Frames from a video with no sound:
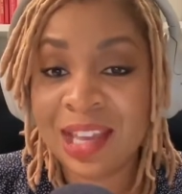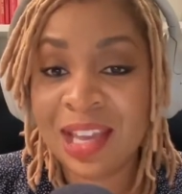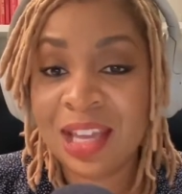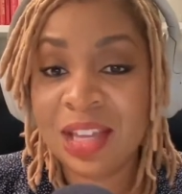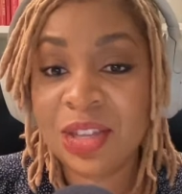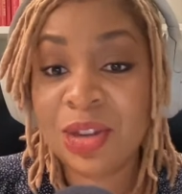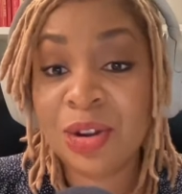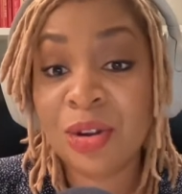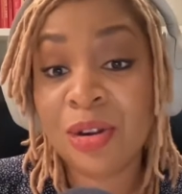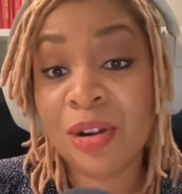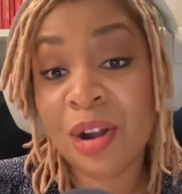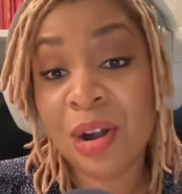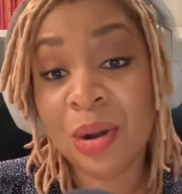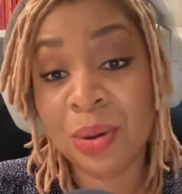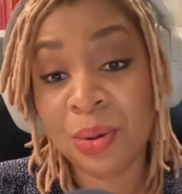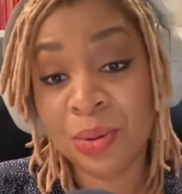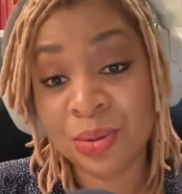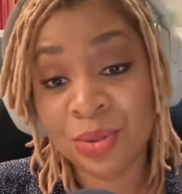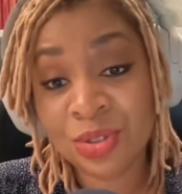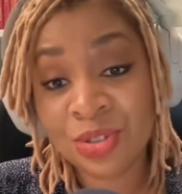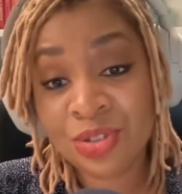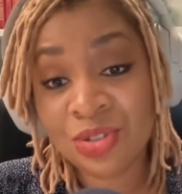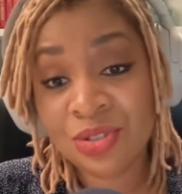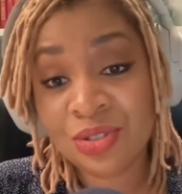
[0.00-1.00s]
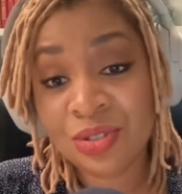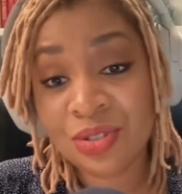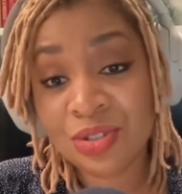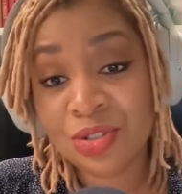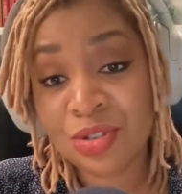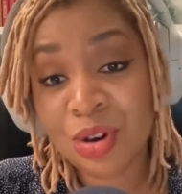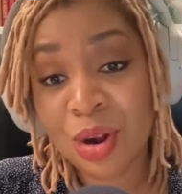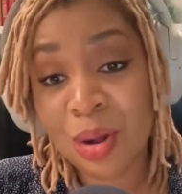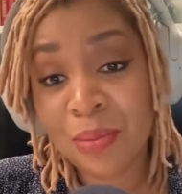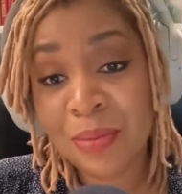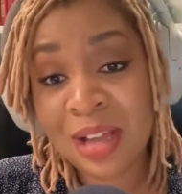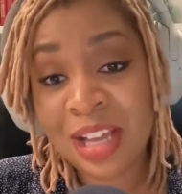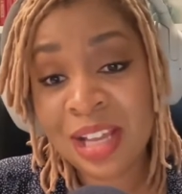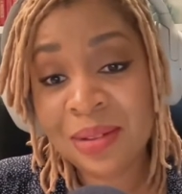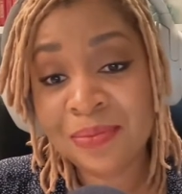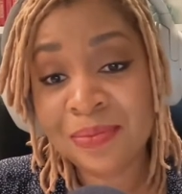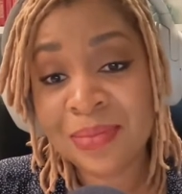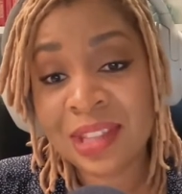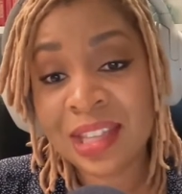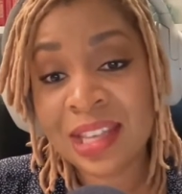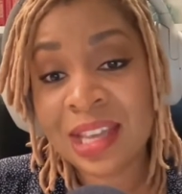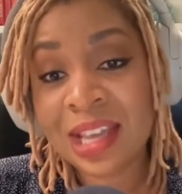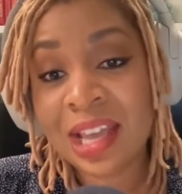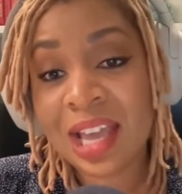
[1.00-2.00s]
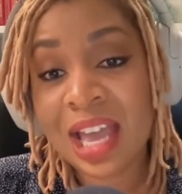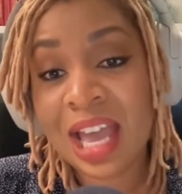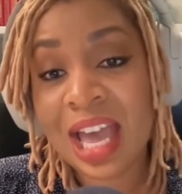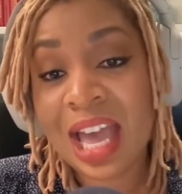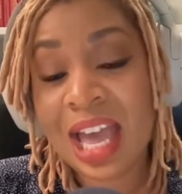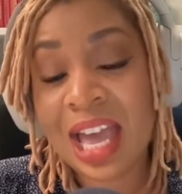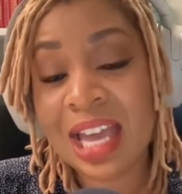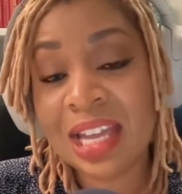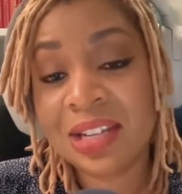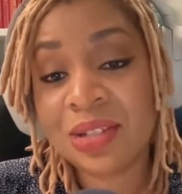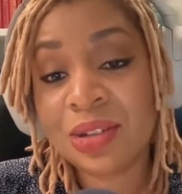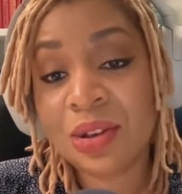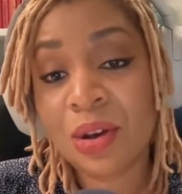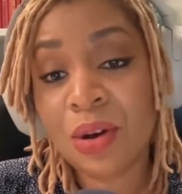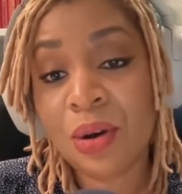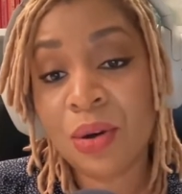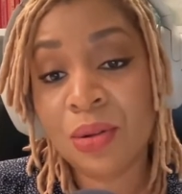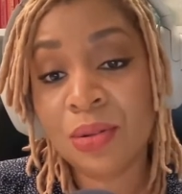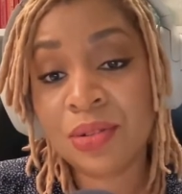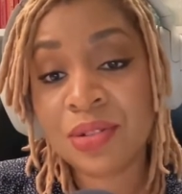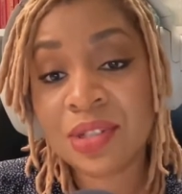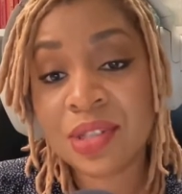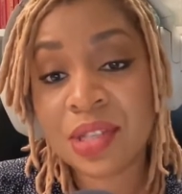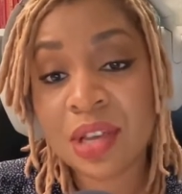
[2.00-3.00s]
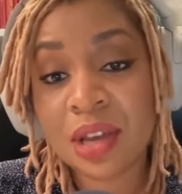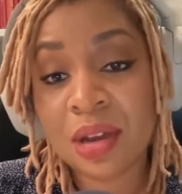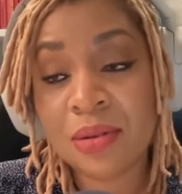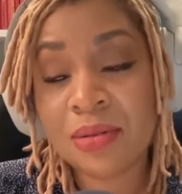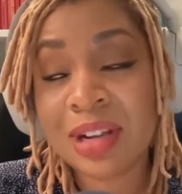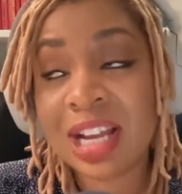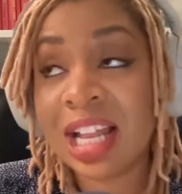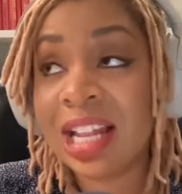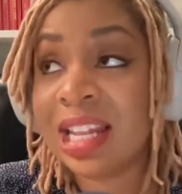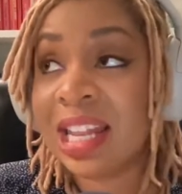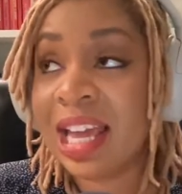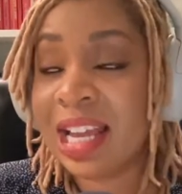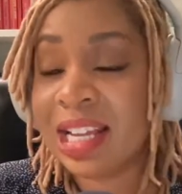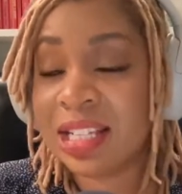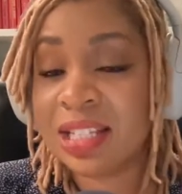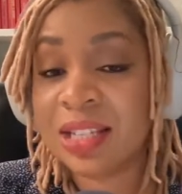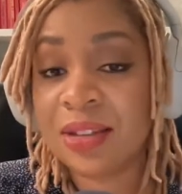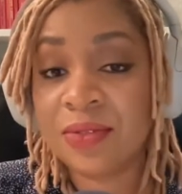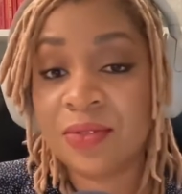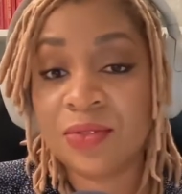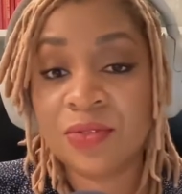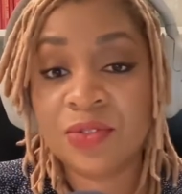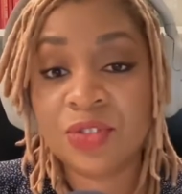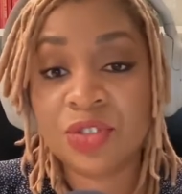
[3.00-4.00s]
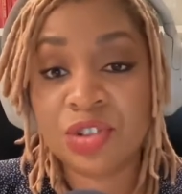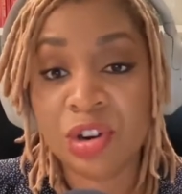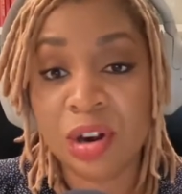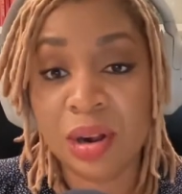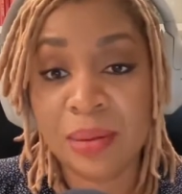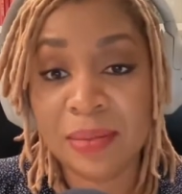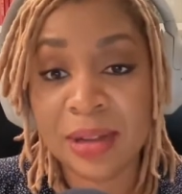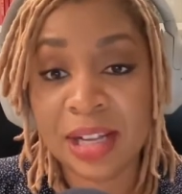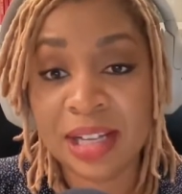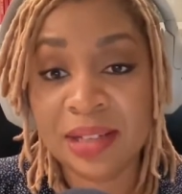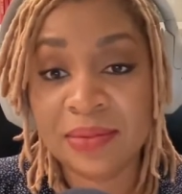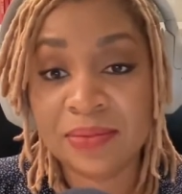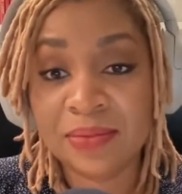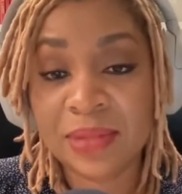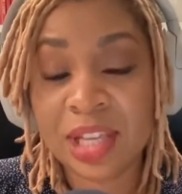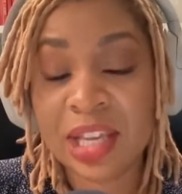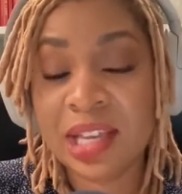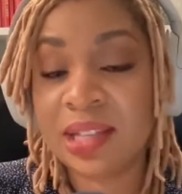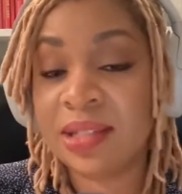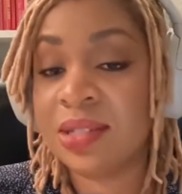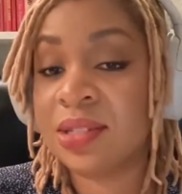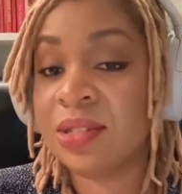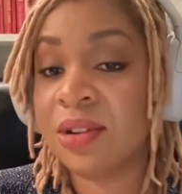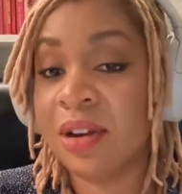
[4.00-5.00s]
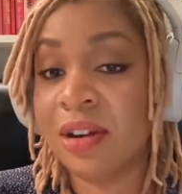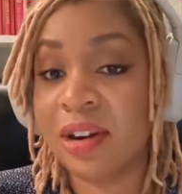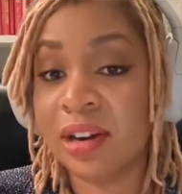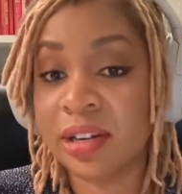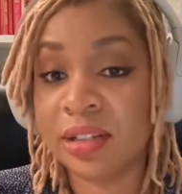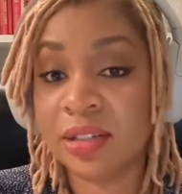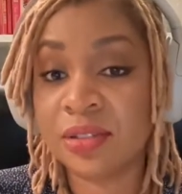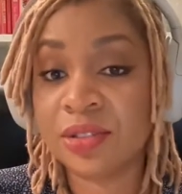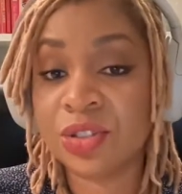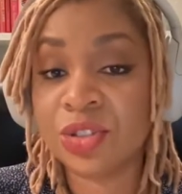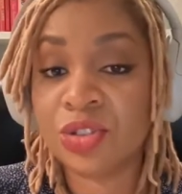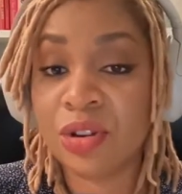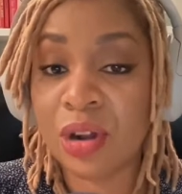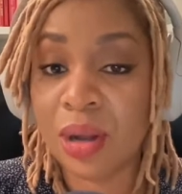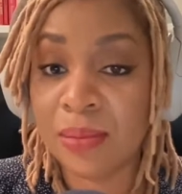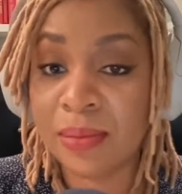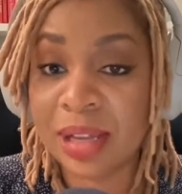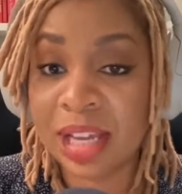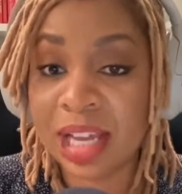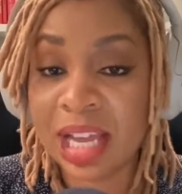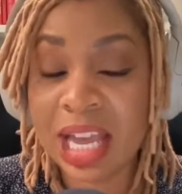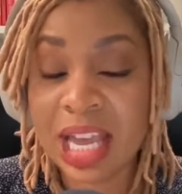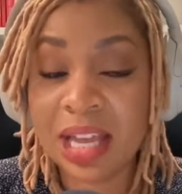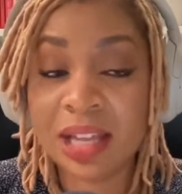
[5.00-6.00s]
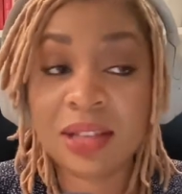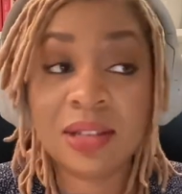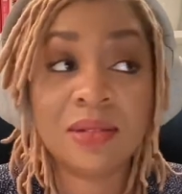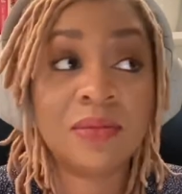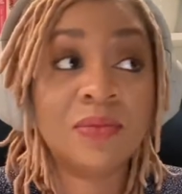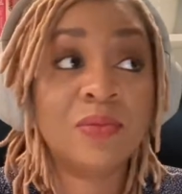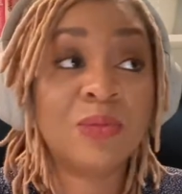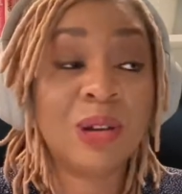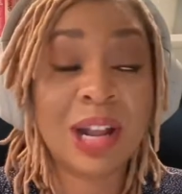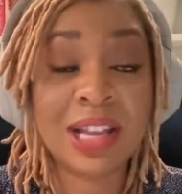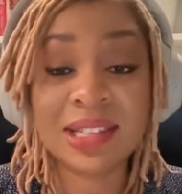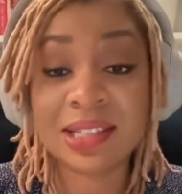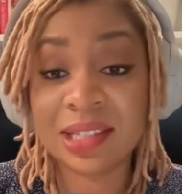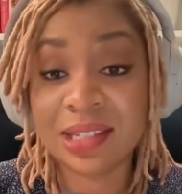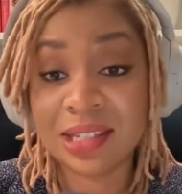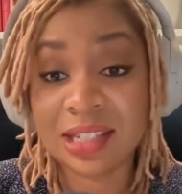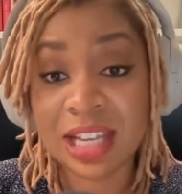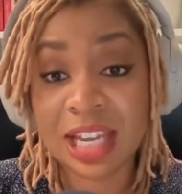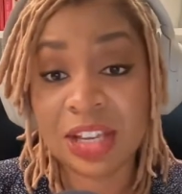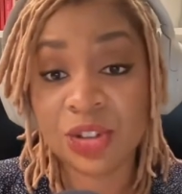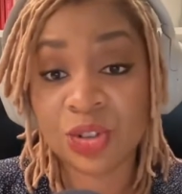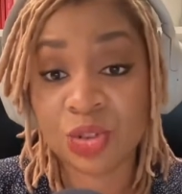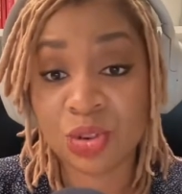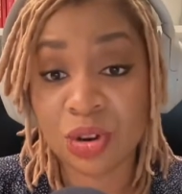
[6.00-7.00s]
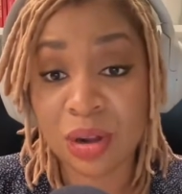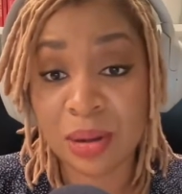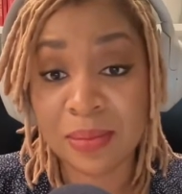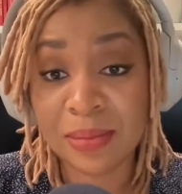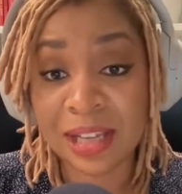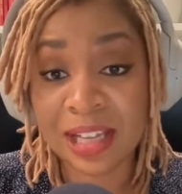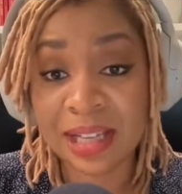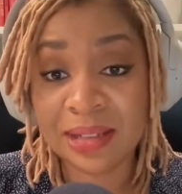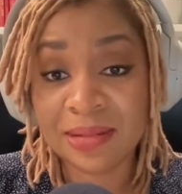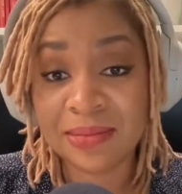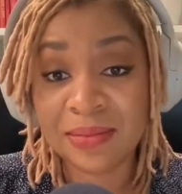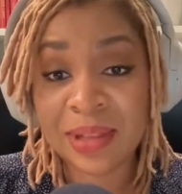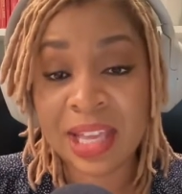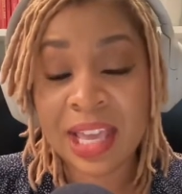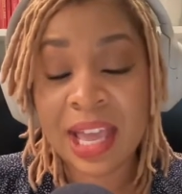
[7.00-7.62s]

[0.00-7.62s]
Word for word: your own trauma and also collective trauma, historical trauma, present day trauma.